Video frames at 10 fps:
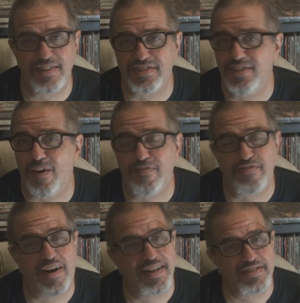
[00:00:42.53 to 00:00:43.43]
There's no
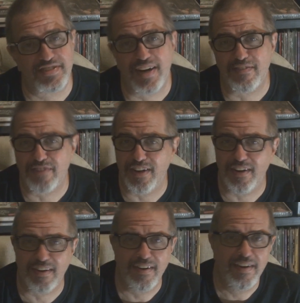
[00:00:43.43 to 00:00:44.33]
funny stuff
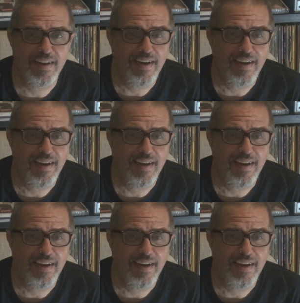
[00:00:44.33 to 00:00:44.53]
here.